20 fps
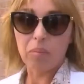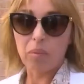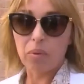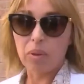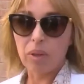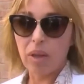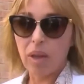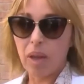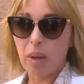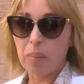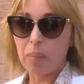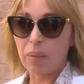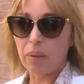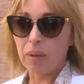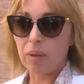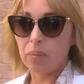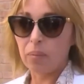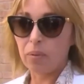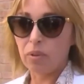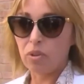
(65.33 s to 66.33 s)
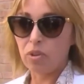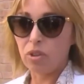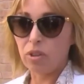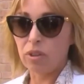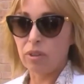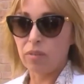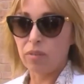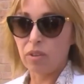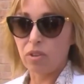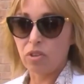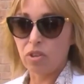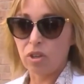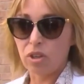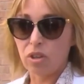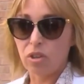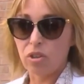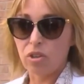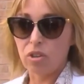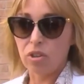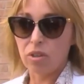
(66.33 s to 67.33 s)
I'm really happy and appreciative of the
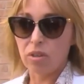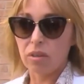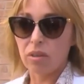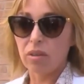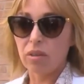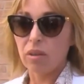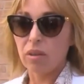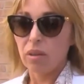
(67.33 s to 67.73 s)
judge and